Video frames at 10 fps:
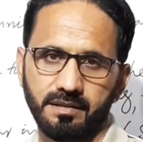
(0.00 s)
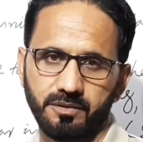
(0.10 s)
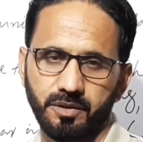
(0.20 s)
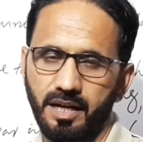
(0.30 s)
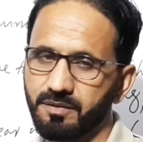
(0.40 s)

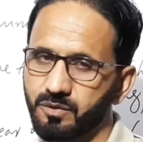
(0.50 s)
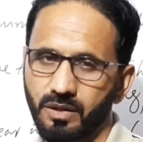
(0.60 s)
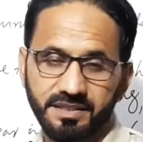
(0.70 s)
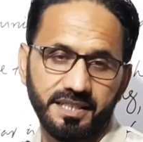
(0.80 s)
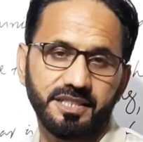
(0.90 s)
You have to
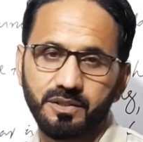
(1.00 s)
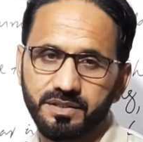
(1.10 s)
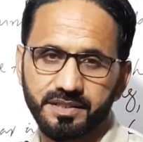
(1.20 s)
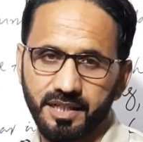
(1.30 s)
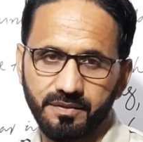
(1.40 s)
assess
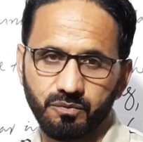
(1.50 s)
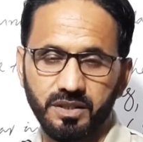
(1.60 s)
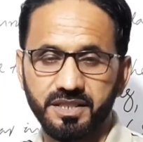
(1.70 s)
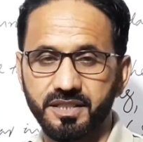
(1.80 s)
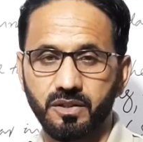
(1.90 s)
yourself,
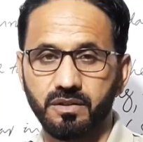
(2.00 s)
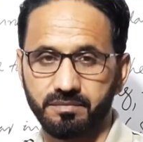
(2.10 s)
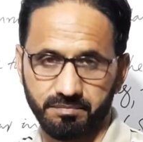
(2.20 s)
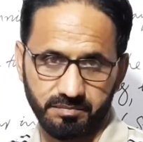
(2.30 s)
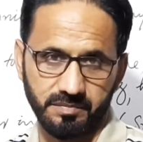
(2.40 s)
what's
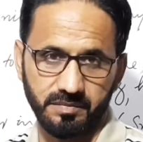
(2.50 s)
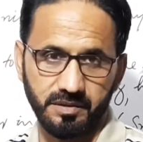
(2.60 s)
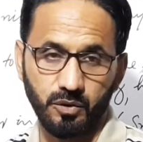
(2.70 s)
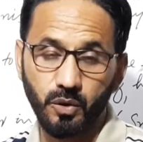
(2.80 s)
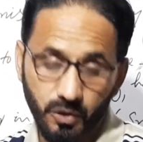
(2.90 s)

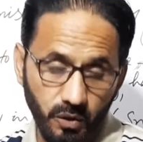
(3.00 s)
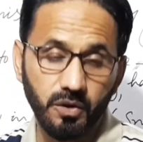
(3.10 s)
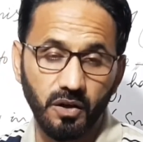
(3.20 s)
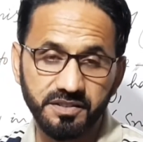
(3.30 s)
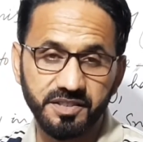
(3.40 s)
your
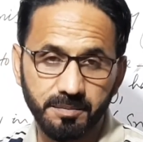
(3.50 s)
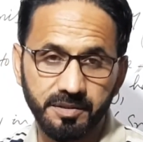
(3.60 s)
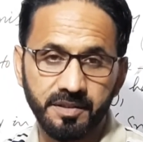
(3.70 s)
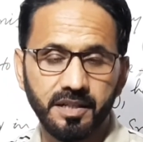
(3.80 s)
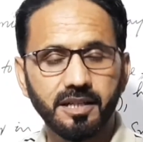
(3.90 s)
concept.
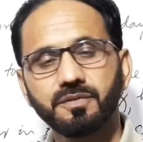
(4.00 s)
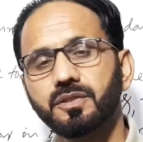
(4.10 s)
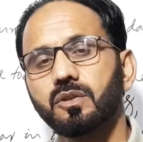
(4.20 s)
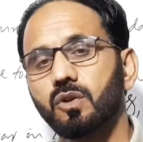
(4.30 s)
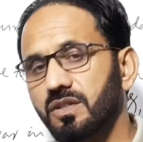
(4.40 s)
If
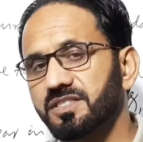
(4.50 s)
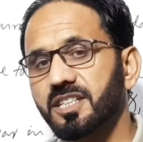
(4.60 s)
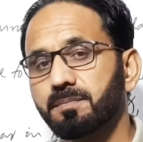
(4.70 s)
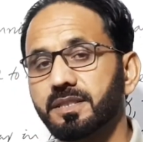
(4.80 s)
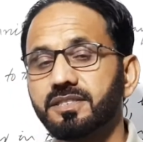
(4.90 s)
your
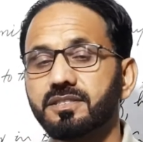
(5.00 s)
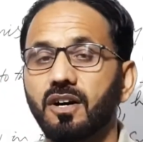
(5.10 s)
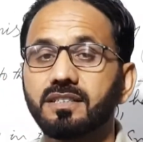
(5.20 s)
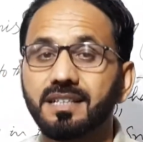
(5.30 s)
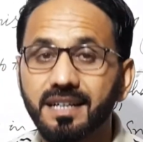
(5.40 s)
concept is
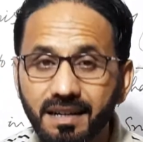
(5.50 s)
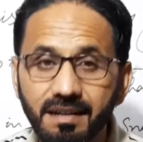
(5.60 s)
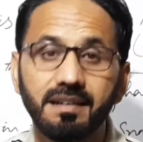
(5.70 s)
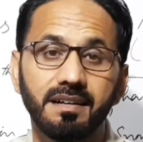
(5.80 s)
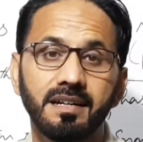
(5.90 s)
not
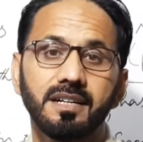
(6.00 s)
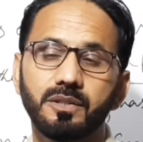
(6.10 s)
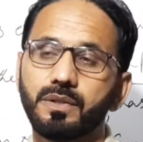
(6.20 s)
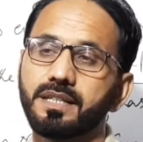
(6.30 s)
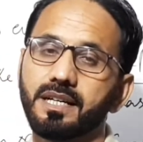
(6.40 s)
clear,
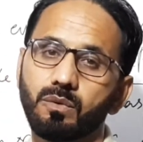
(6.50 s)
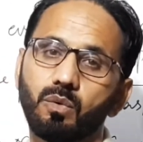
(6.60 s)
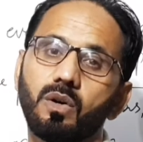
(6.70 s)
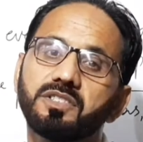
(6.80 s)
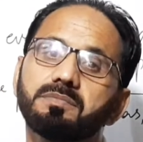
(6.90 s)
you can
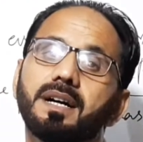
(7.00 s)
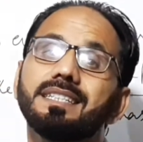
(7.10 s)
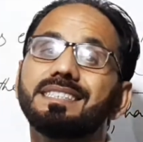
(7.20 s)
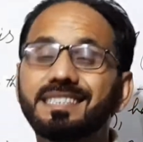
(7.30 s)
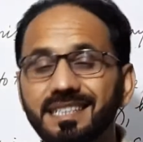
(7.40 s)
watch my
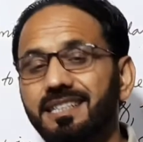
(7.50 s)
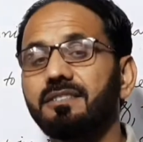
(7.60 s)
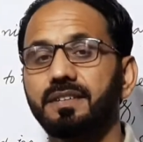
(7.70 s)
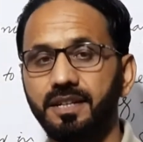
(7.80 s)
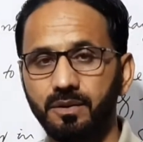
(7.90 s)

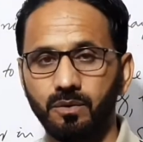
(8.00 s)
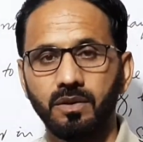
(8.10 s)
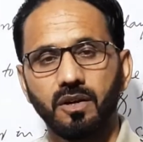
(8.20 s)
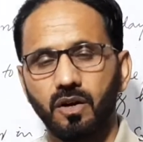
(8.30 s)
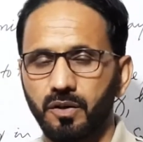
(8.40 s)
detailed video,
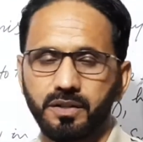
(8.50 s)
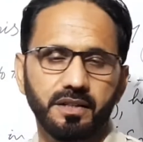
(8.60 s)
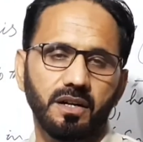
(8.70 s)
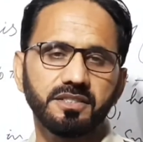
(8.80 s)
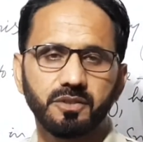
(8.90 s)
or you can
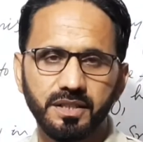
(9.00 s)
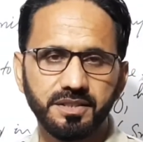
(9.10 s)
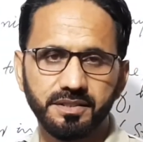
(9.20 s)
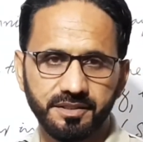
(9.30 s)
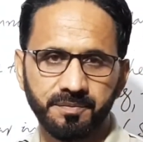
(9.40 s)
ask
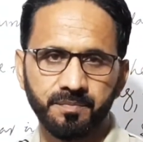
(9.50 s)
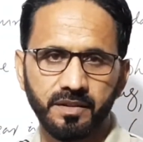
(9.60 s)
questions.